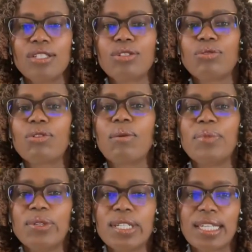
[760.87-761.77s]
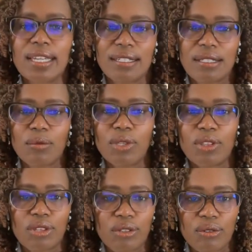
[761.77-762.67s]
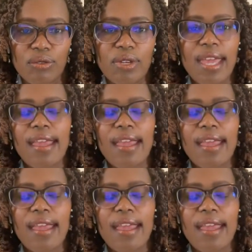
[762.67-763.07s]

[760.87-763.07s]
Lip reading: to communicate with you